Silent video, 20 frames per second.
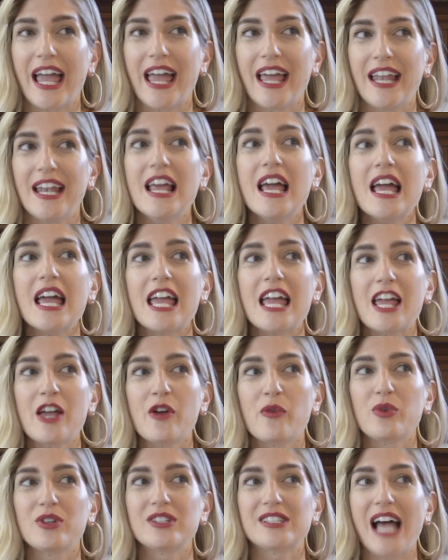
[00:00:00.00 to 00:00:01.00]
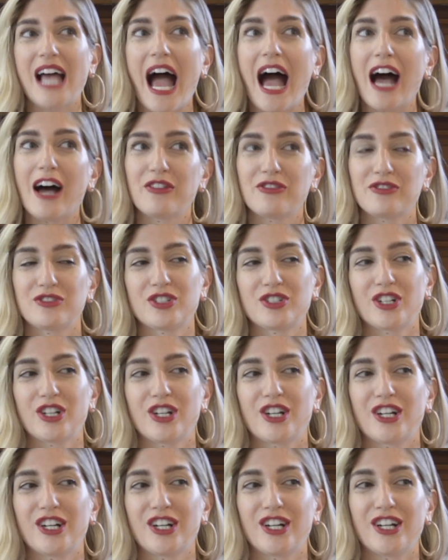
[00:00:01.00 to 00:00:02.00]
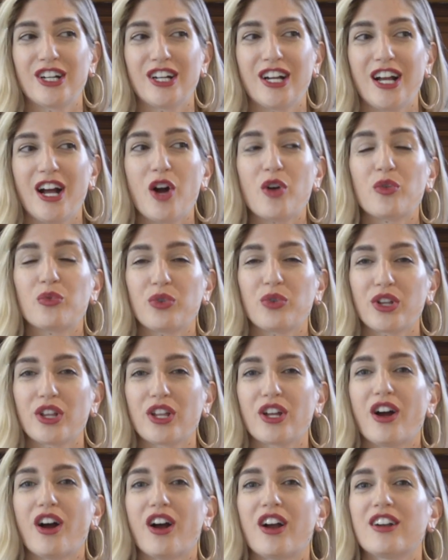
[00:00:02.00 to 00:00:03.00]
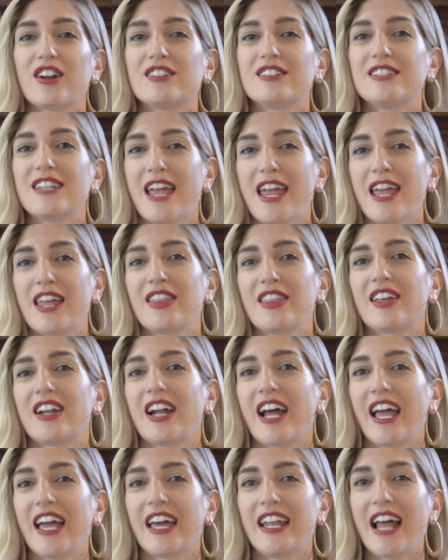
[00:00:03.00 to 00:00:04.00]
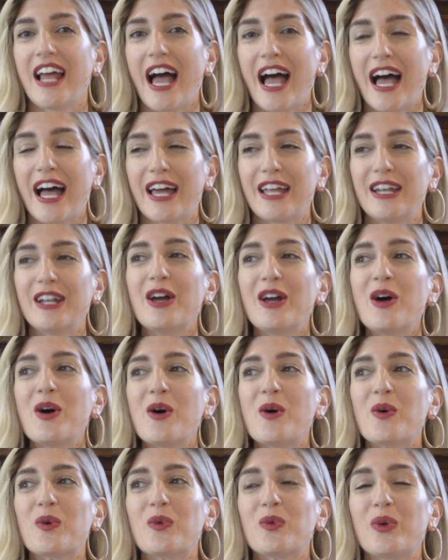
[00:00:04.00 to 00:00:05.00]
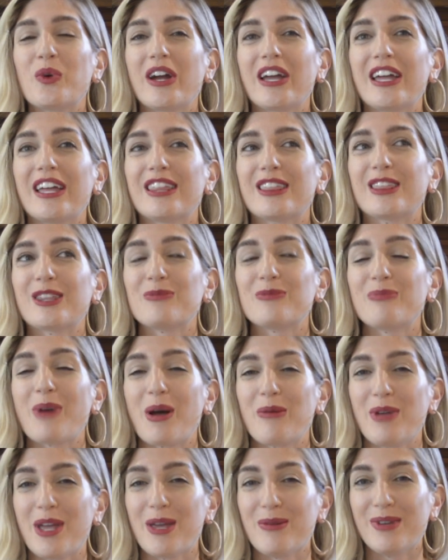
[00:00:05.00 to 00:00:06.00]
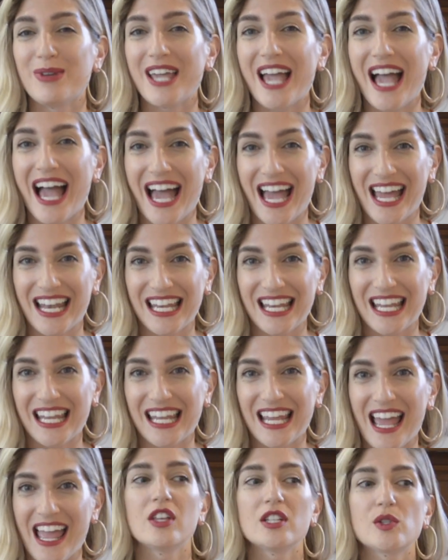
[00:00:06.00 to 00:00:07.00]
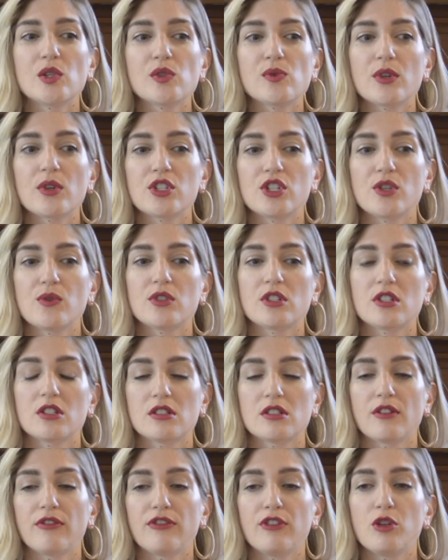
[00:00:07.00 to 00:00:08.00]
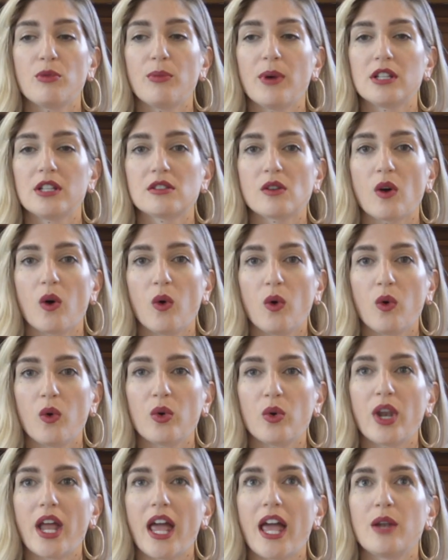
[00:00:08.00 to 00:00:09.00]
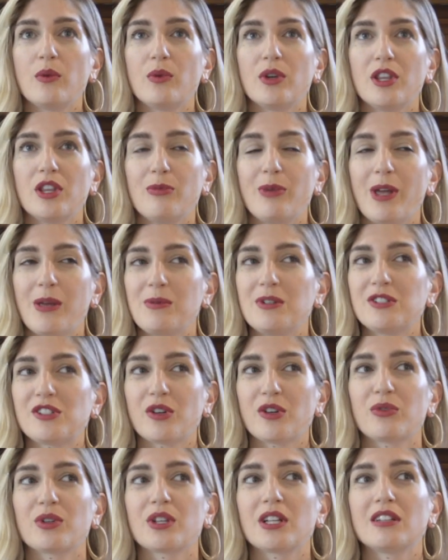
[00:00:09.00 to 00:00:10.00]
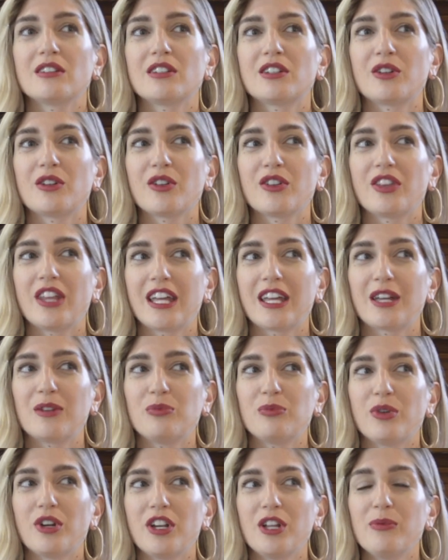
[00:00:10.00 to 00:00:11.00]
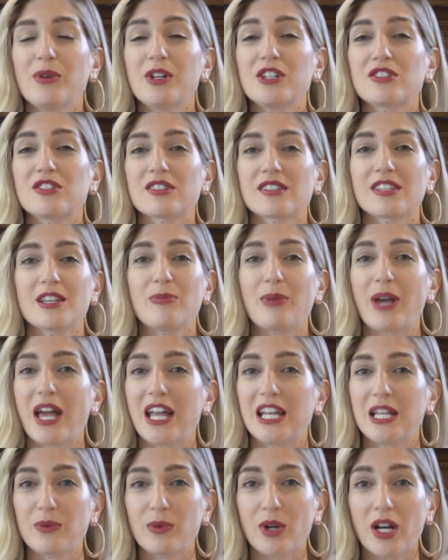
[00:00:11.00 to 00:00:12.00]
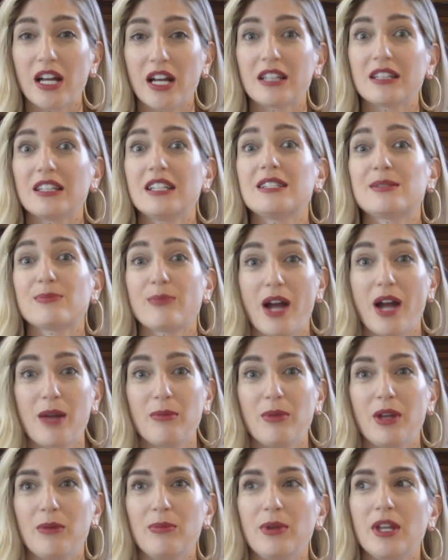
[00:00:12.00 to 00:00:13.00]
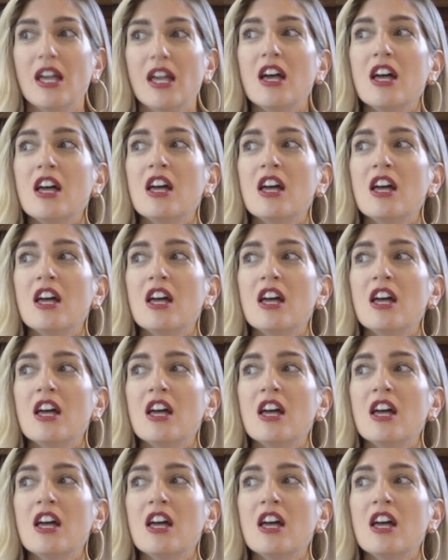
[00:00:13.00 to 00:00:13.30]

and it was after a really hard day that I had had with my baby Addie. This was when she was just a few months old, and when the babies are really little, they can pretty much sleep anywhere, at least my baby.